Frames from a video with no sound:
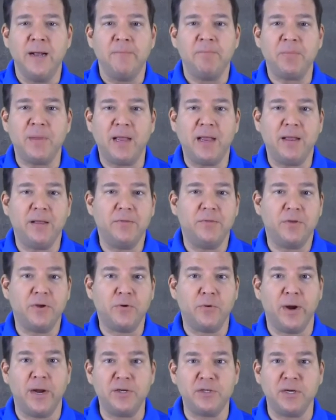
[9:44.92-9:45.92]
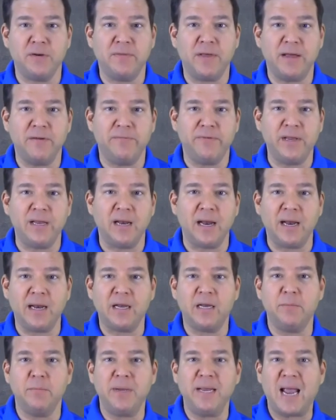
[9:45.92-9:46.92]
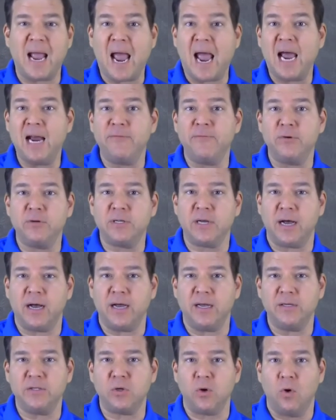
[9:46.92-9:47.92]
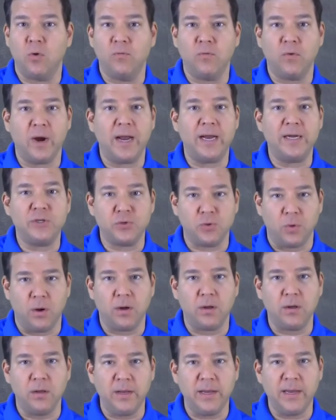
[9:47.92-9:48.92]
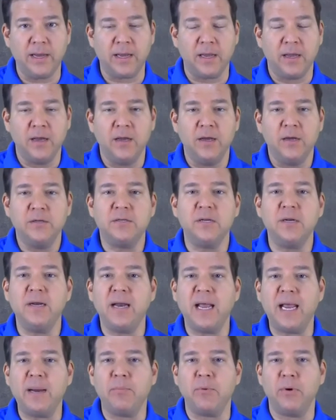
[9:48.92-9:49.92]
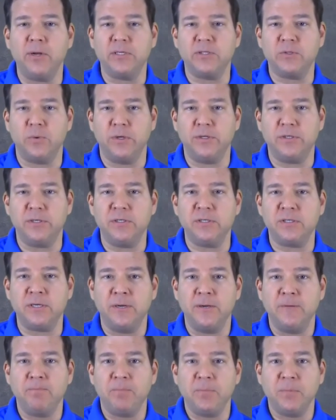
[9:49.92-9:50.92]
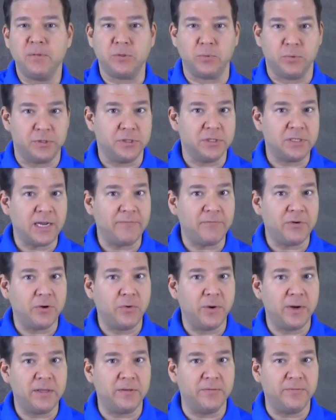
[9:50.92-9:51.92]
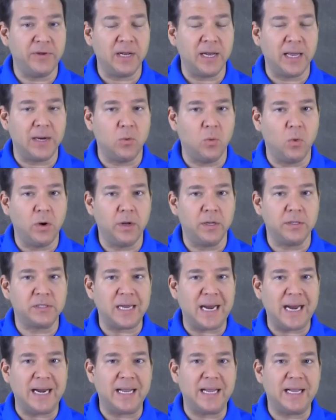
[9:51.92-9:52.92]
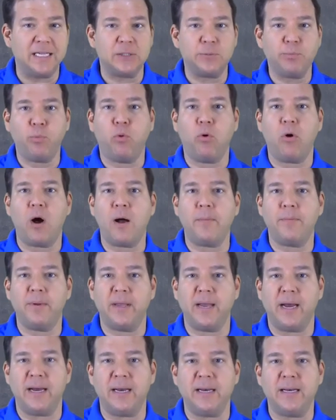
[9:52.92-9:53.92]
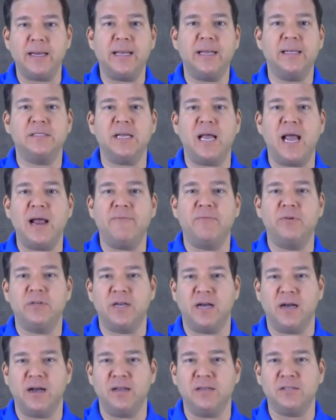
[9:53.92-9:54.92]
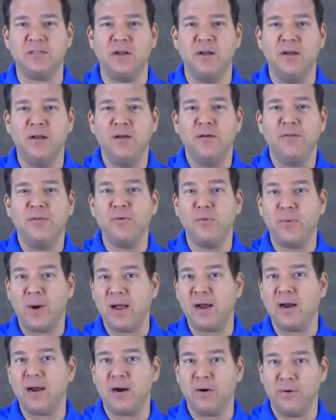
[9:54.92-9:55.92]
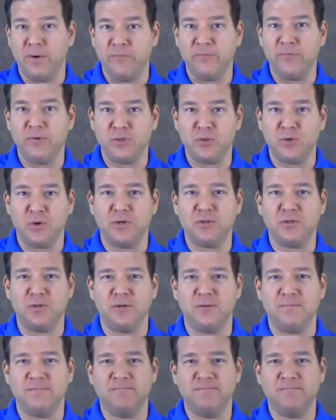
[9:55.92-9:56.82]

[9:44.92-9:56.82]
and the creation of that VLAN could be advertised over a trunk link to neighboring switches. So we just have to create the VLAN once, and it gets propagated, it gets advertised throughout our infrastructure.